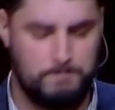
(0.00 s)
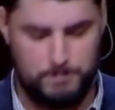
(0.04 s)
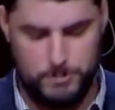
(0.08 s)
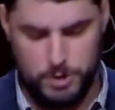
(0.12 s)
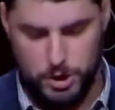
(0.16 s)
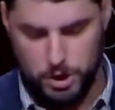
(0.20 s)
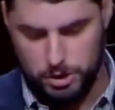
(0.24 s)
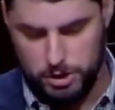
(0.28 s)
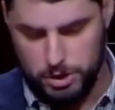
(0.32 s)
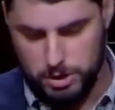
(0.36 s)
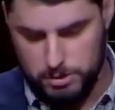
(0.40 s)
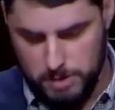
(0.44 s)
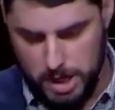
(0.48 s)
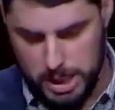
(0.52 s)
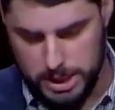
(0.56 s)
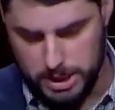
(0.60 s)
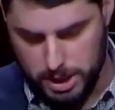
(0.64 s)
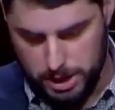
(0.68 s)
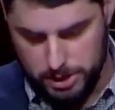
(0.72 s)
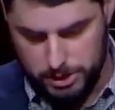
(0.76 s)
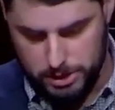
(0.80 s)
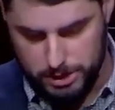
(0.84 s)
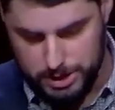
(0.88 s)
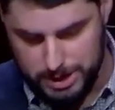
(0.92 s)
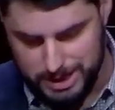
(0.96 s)
Church, you must
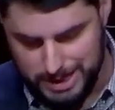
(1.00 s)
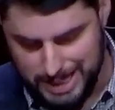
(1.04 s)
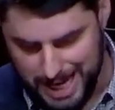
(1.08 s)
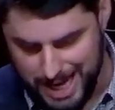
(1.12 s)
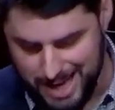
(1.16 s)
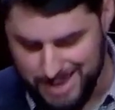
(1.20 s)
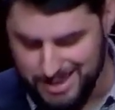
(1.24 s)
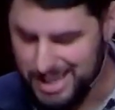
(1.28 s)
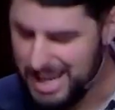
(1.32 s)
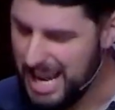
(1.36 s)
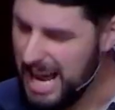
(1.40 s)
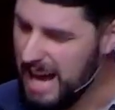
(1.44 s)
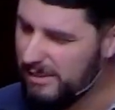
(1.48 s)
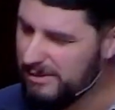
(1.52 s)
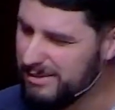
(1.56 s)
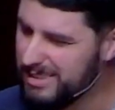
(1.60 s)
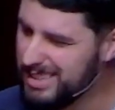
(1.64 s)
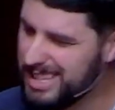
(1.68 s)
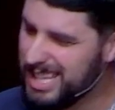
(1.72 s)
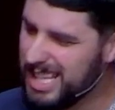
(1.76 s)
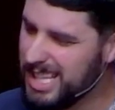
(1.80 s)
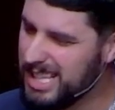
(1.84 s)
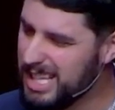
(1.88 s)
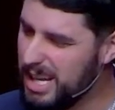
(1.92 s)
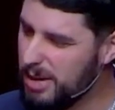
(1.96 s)
understand that
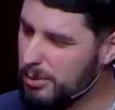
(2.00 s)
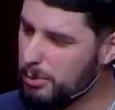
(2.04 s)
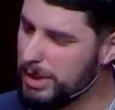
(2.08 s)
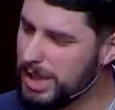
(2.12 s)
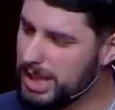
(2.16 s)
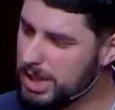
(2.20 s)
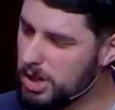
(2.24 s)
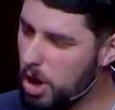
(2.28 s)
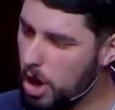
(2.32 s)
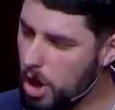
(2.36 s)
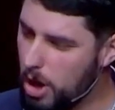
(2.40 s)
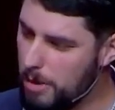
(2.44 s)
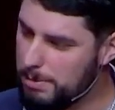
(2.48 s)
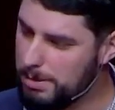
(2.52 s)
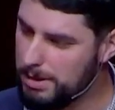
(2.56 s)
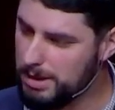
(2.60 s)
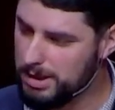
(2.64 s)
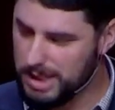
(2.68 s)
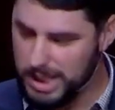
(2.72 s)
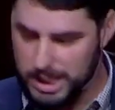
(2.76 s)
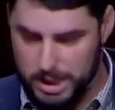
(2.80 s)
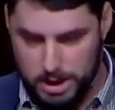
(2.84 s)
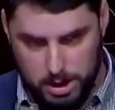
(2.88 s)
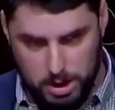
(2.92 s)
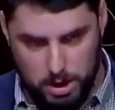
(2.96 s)
everything that we call
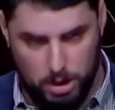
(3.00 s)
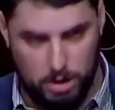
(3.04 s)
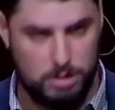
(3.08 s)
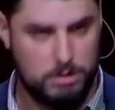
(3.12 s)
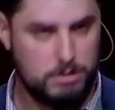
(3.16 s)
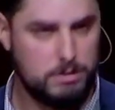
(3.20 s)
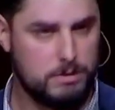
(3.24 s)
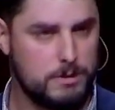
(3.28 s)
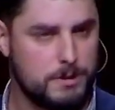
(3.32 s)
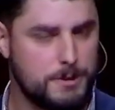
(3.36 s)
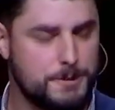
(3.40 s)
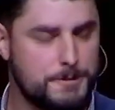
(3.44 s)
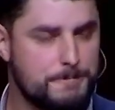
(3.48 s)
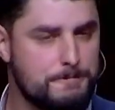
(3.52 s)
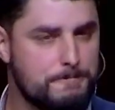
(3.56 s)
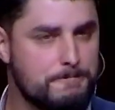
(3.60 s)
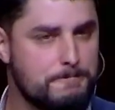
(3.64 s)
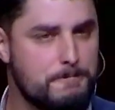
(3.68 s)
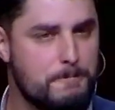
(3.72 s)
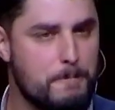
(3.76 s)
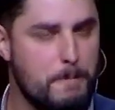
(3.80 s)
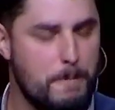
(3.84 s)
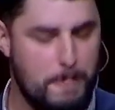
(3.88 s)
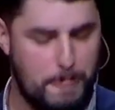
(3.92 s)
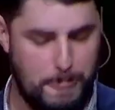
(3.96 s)
political
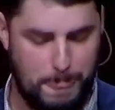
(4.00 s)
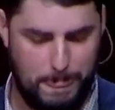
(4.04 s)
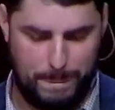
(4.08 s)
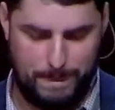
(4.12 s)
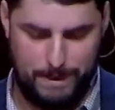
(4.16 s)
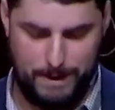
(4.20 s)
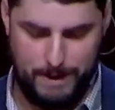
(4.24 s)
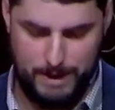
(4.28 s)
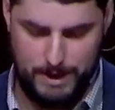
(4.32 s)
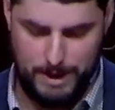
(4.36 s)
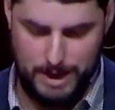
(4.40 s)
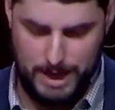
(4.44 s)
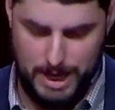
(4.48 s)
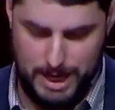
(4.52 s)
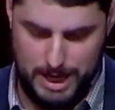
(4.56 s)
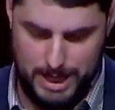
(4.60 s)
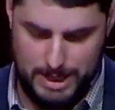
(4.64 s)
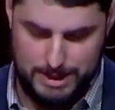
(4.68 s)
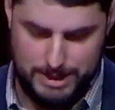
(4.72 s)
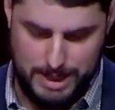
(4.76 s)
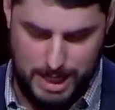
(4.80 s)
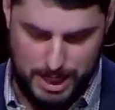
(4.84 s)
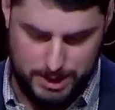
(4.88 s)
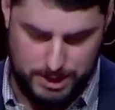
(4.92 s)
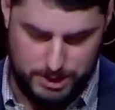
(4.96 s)

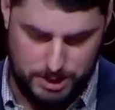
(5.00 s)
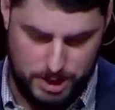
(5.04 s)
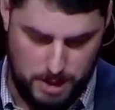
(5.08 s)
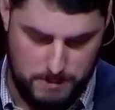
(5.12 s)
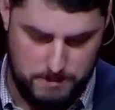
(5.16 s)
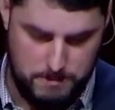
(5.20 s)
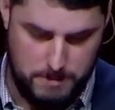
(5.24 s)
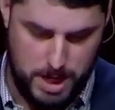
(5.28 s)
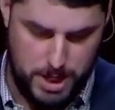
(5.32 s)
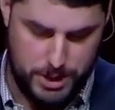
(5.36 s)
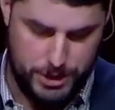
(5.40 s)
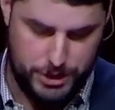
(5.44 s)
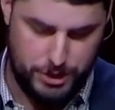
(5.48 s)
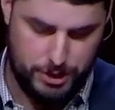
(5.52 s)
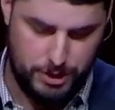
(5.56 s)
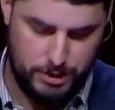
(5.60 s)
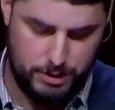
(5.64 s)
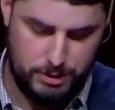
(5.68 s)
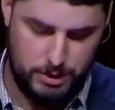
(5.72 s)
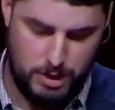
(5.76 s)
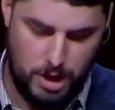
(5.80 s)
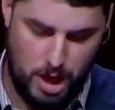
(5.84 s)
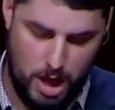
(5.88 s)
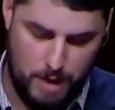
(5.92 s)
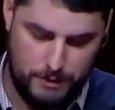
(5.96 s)
is, at some
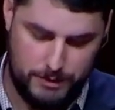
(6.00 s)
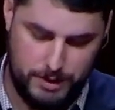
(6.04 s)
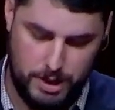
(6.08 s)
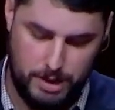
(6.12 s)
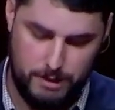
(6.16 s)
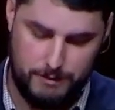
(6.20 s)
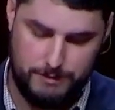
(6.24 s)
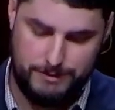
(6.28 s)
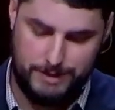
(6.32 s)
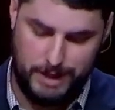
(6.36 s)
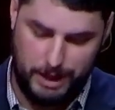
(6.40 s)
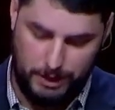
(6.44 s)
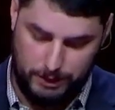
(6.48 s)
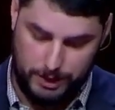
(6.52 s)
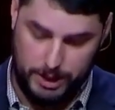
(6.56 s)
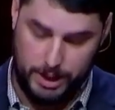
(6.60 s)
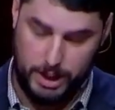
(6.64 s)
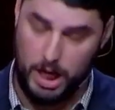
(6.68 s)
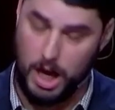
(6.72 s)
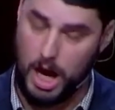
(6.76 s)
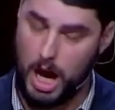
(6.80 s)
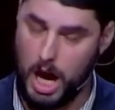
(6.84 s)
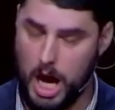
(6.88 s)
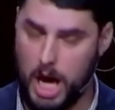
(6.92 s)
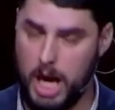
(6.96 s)
measure, often a very
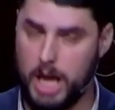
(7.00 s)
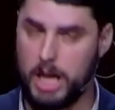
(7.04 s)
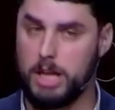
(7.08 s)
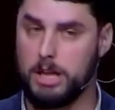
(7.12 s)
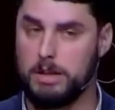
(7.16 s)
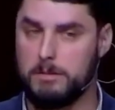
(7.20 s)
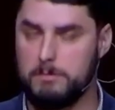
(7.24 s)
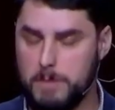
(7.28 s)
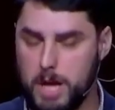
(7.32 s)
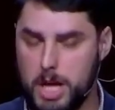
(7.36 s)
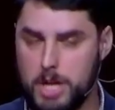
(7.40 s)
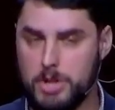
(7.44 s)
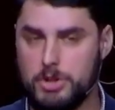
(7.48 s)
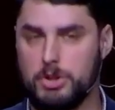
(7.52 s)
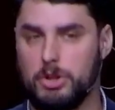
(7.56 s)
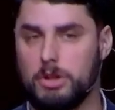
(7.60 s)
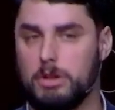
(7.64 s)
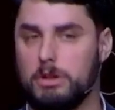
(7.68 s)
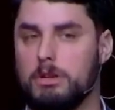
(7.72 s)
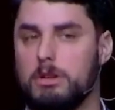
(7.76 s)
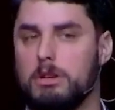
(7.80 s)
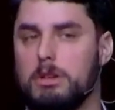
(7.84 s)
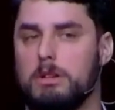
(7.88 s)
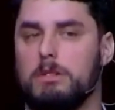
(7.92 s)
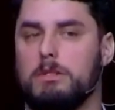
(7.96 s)
high
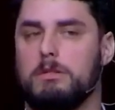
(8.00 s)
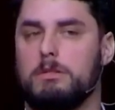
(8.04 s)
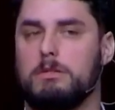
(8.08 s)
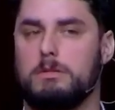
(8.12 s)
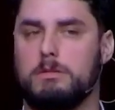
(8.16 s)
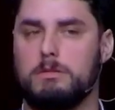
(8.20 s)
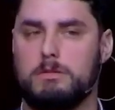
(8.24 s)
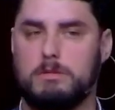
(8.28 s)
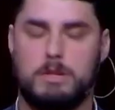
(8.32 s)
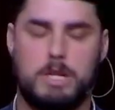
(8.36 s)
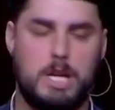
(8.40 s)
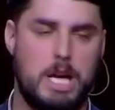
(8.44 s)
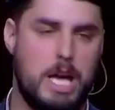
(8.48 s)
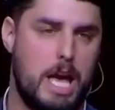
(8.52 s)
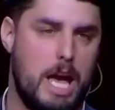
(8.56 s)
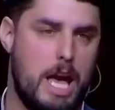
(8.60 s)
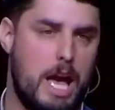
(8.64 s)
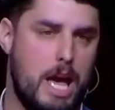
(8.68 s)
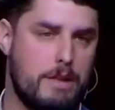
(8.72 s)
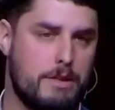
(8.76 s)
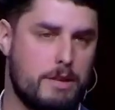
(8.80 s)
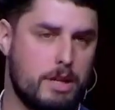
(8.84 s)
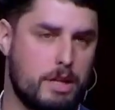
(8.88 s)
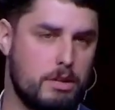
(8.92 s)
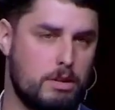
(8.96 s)
measure,
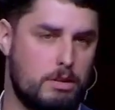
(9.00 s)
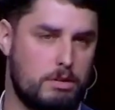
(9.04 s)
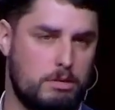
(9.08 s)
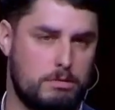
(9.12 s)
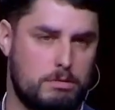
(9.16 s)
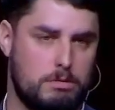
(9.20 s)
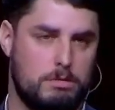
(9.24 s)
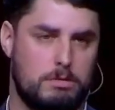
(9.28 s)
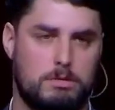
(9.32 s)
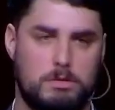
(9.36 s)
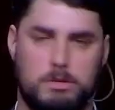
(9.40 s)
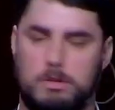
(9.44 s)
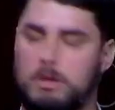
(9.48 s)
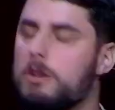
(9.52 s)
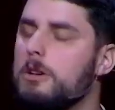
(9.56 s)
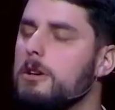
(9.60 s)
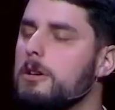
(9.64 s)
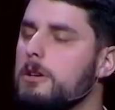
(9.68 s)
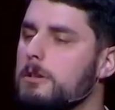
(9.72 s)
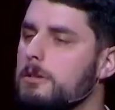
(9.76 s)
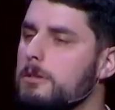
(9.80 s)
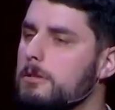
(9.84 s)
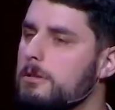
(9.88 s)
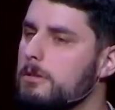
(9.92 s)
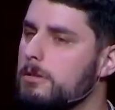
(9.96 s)
ethical,
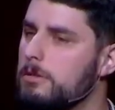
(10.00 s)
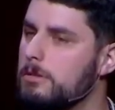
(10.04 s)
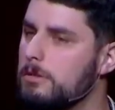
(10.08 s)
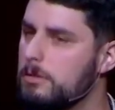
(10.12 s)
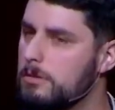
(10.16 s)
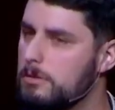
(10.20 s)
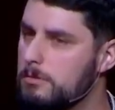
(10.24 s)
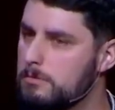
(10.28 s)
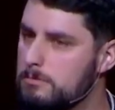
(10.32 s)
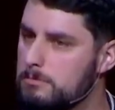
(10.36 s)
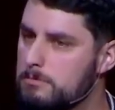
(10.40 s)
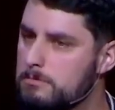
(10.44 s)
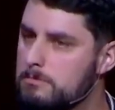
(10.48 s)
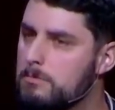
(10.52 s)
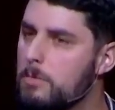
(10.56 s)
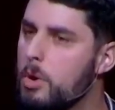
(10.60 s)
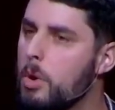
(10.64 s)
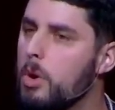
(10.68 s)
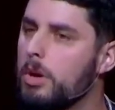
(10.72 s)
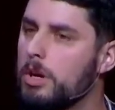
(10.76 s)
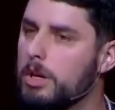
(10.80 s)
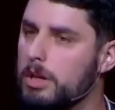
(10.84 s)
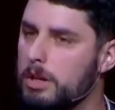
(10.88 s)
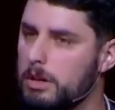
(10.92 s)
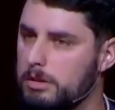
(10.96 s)

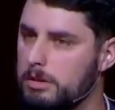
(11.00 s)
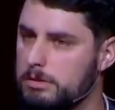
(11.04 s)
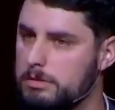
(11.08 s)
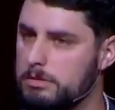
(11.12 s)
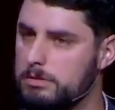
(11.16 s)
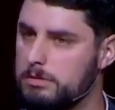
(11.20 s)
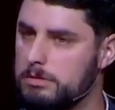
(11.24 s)
moral.